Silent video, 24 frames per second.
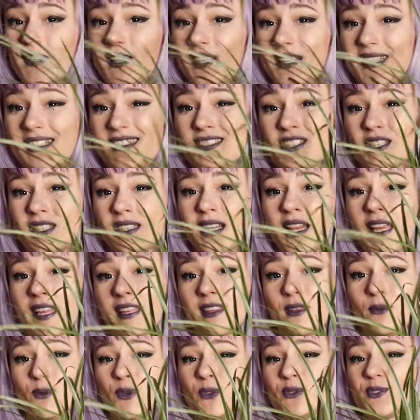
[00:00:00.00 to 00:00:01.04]
is just like
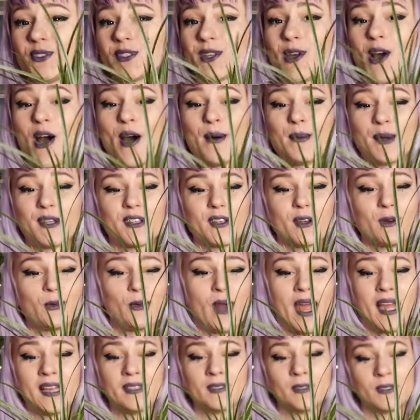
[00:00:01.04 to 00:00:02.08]
the most common
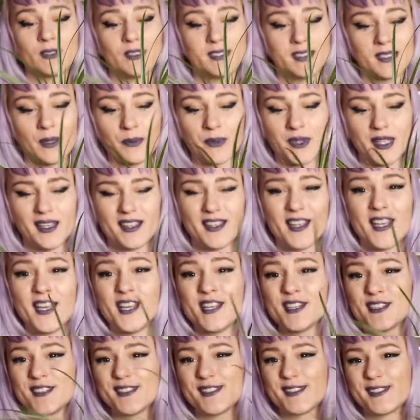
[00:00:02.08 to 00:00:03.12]
grass or something. It
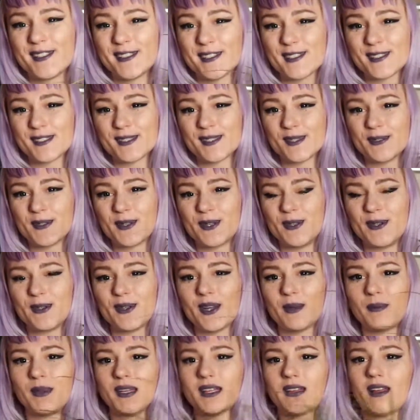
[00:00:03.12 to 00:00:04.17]
just looks so cute.
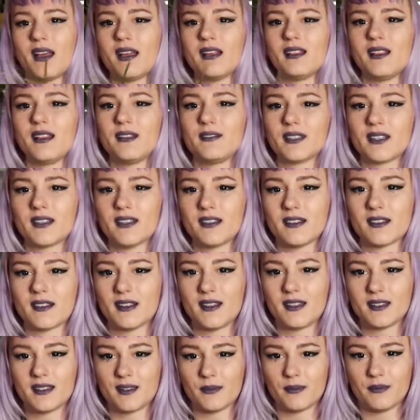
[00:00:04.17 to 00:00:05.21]
I mean, I love it. Look
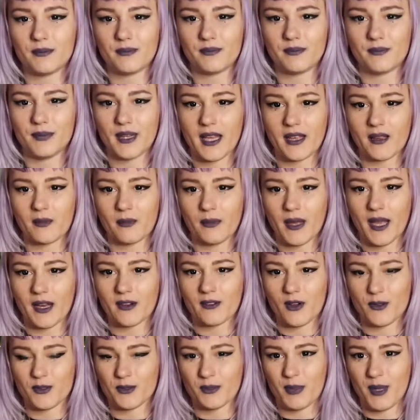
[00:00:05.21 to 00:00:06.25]
at the black
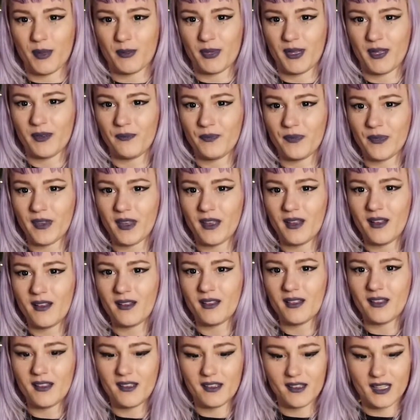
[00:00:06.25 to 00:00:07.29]
background here.
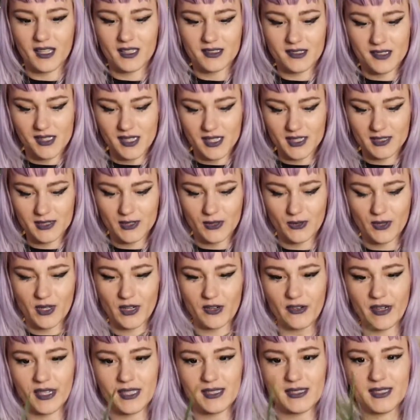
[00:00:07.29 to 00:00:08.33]
Look, it's just like so
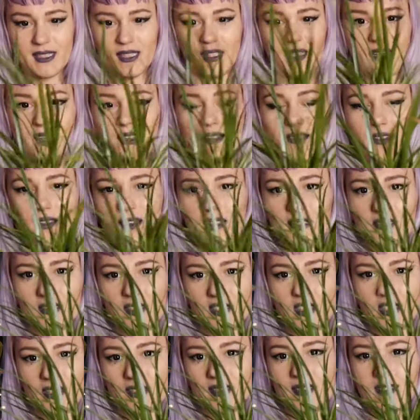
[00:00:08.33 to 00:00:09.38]
crazy, and it's
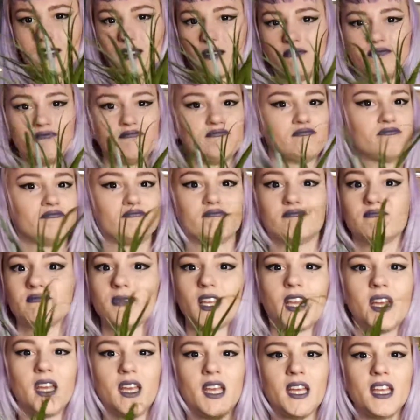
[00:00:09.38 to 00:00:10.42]
just,
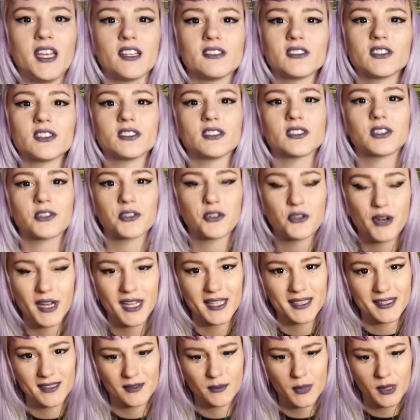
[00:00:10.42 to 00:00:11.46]
it looks
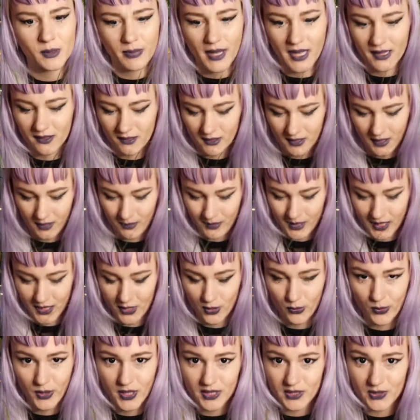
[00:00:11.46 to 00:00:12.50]
great in my balcony, by the
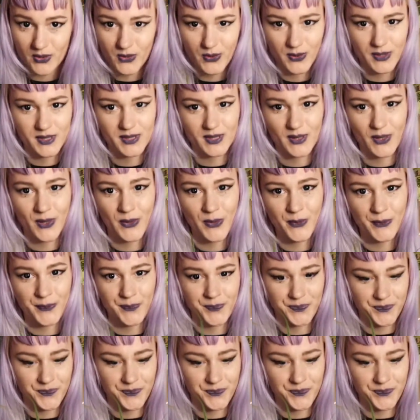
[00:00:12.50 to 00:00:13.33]
way, too. So